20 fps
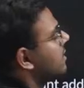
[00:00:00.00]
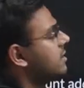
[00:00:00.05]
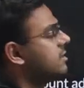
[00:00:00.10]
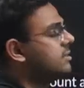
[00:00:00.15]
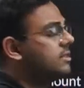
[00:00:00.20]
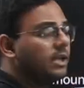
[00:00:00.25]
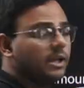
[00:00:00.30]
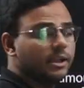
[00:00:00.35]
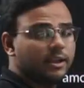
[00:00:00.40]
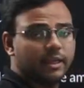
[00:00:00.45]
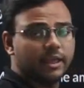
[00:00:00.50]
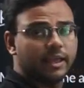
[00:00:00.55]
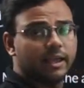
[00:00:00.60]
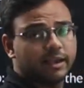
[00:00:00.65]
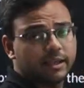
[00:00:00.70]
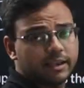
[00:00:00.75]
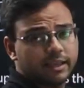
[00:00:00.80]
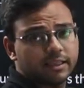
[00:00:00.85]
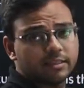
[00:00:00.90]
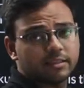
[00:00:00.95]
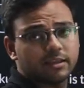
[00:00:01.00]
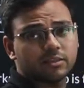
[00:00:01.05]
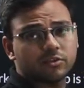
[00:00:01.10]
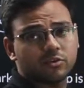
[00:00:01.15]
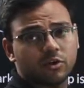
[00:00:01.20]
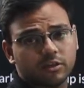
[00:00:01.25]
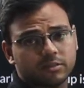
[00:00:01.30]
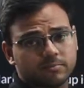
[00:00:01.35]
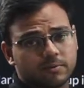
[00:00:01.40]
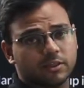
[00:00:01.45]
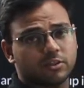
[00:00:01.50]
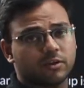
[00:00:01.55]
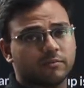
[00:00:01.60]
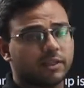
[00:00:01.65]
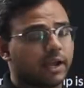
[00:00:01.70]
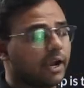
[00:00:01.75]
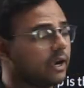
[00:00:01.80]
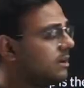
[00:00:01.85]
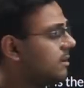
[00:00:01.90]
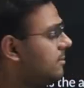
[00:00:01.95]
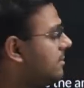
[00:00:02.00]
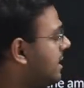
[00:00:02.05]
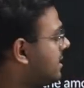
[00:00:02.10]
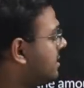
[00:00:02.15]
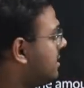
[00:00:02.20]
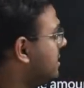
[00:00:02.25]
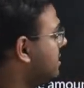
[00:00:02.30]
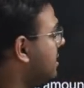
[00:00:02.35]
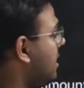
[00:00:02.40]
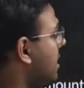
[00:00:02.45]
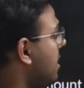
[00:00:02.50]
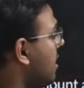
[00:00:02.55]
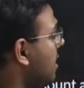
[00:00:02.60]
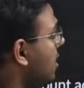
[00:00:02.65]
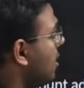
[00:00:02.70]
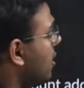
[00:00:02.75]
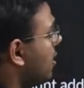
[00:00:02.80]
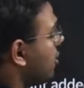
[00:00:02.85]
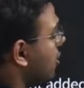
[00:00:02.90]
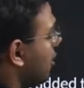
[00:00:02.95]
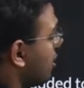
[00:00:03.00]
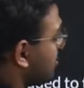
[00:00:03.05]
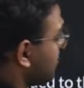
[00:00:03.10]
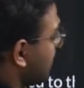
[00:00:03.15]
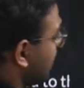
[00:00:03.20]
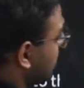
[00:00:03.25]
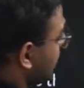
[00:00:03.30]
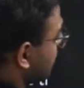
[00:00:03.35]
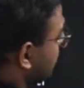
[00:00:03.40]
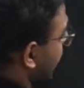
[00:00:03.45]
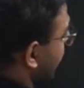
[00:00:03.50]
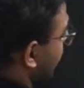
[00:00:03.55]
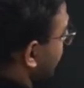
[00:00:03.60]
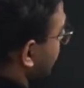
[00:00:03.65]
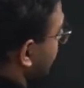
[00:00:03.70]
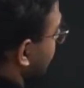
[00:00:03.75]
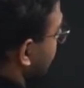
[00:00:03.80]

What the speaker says: They'll increase this cost price of the item. Let's say the cost price of the item